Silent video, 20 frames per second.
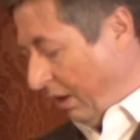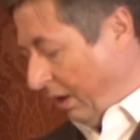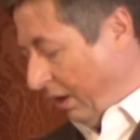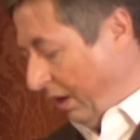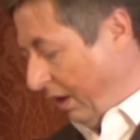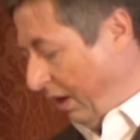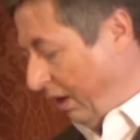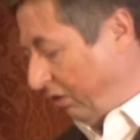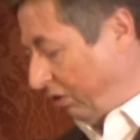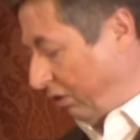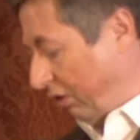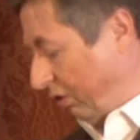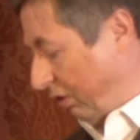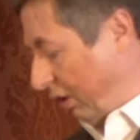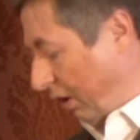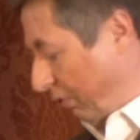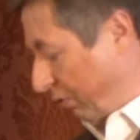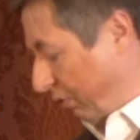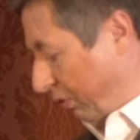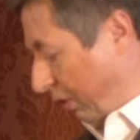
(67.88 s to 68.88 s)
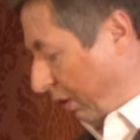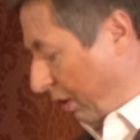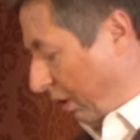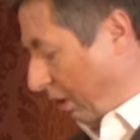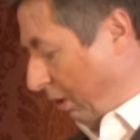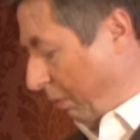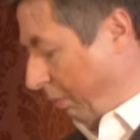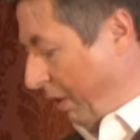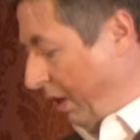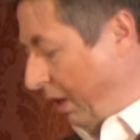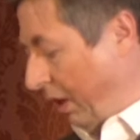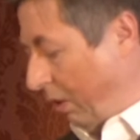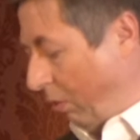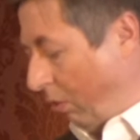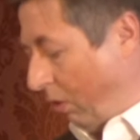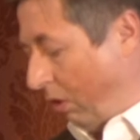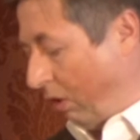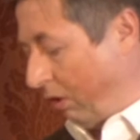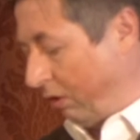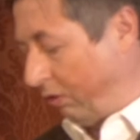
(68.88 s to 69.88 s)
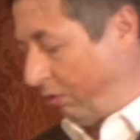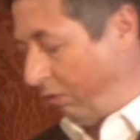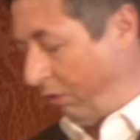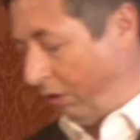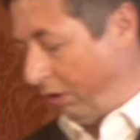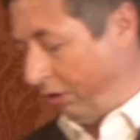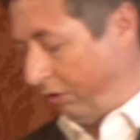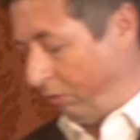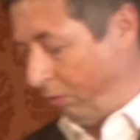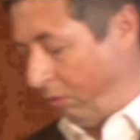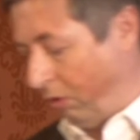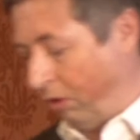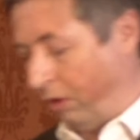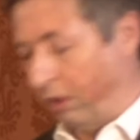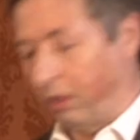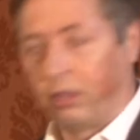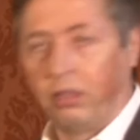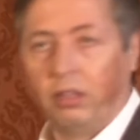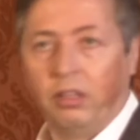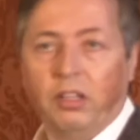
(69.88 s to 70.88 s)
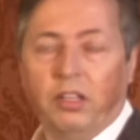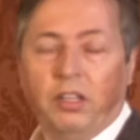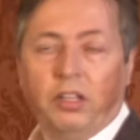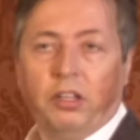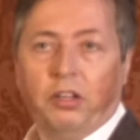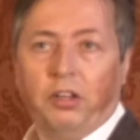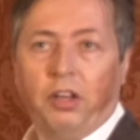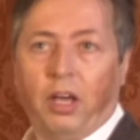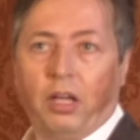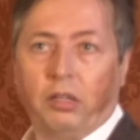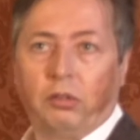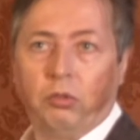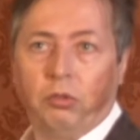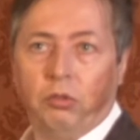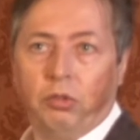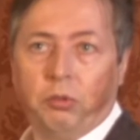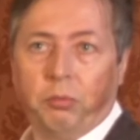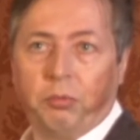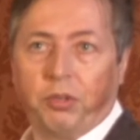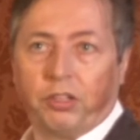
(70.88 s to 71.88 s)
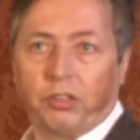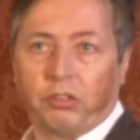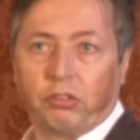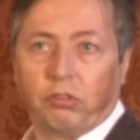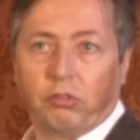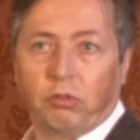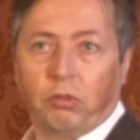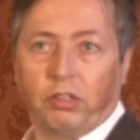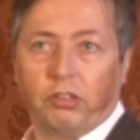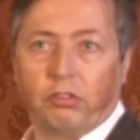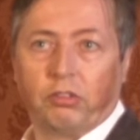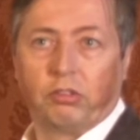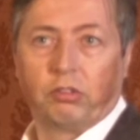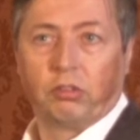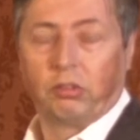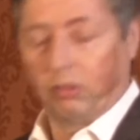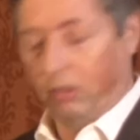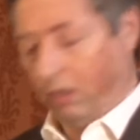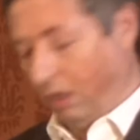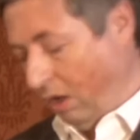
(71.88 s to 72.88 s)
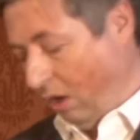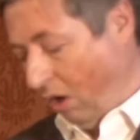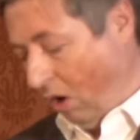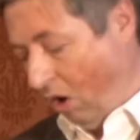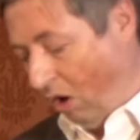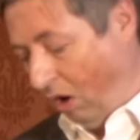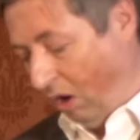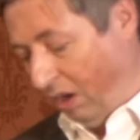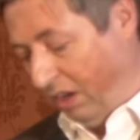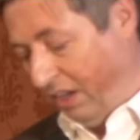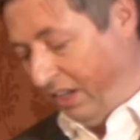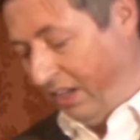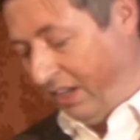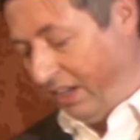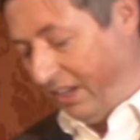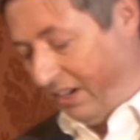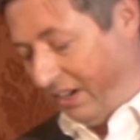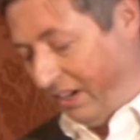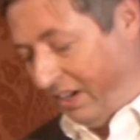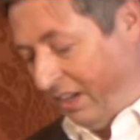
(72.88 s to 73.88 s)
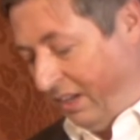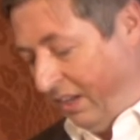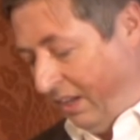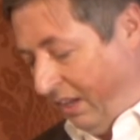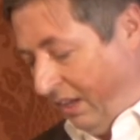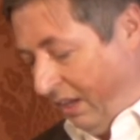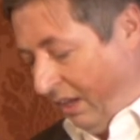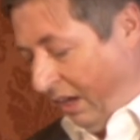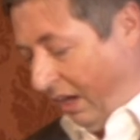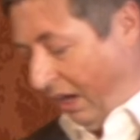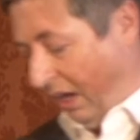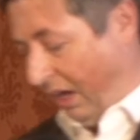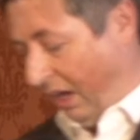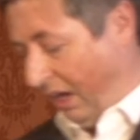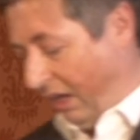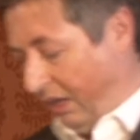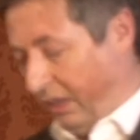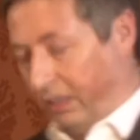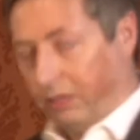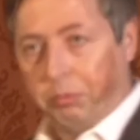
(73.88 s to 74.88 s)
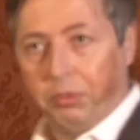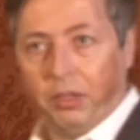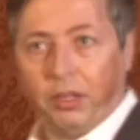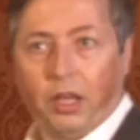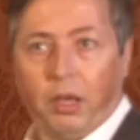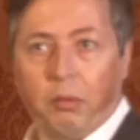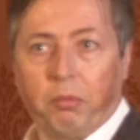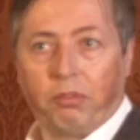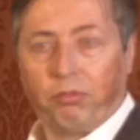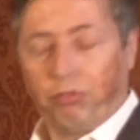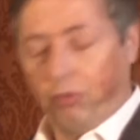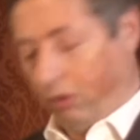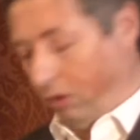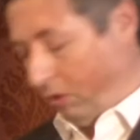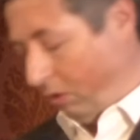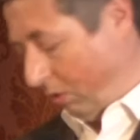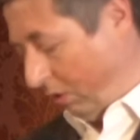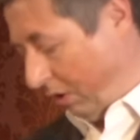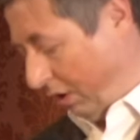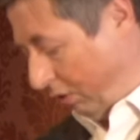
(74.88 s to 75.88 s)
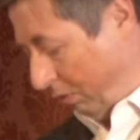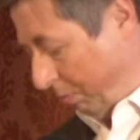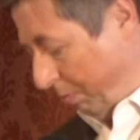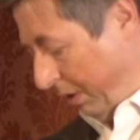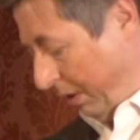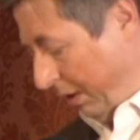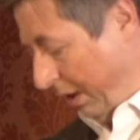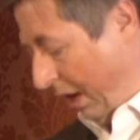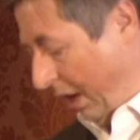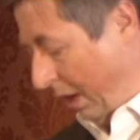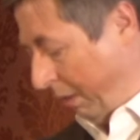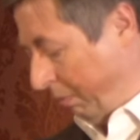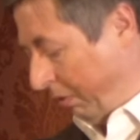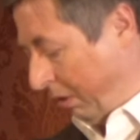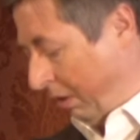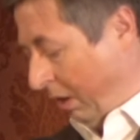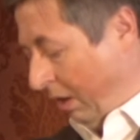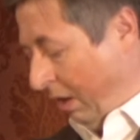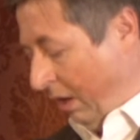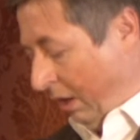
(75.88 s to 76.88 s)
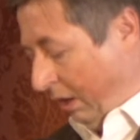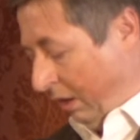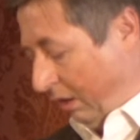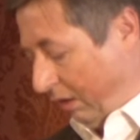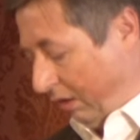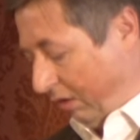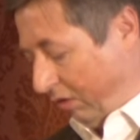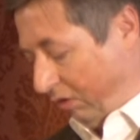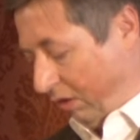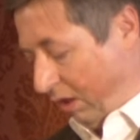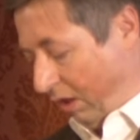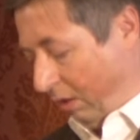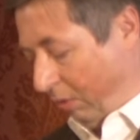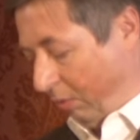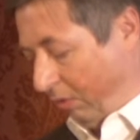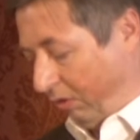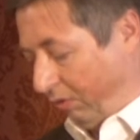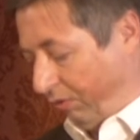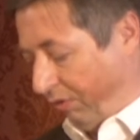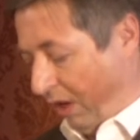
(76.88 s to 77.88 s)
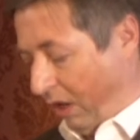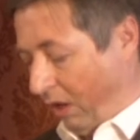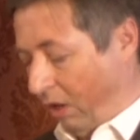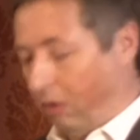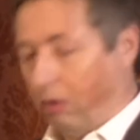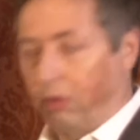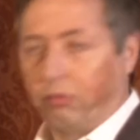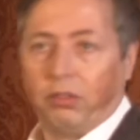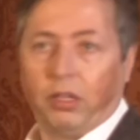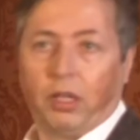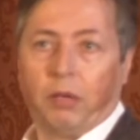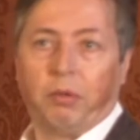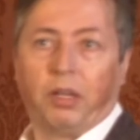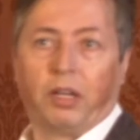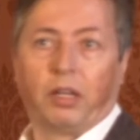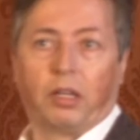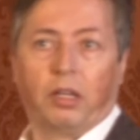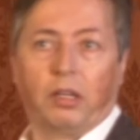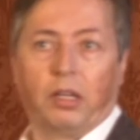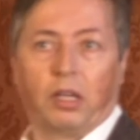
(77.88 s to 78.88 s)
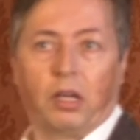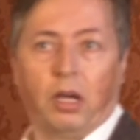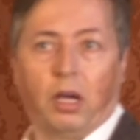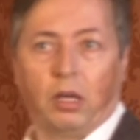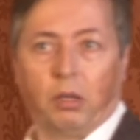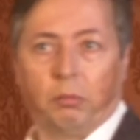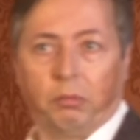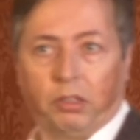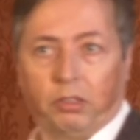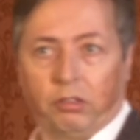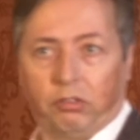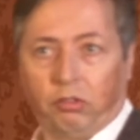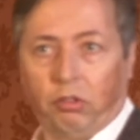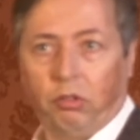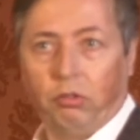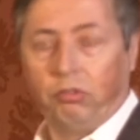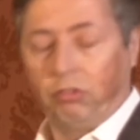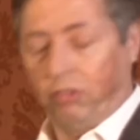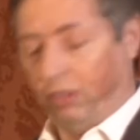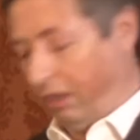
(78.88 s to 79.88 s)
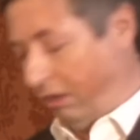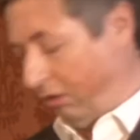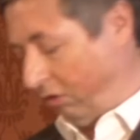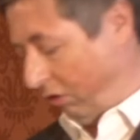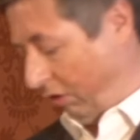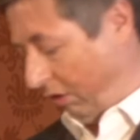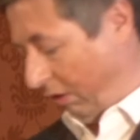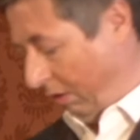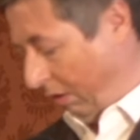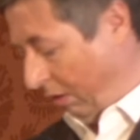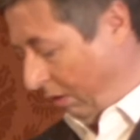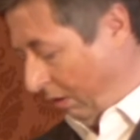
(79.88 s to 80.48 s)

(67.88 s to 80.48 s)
He has received many awards for his work. They are too numerous to list all here. Let me name a few. He's been named the Distinguished Fellow of the American Economic Association.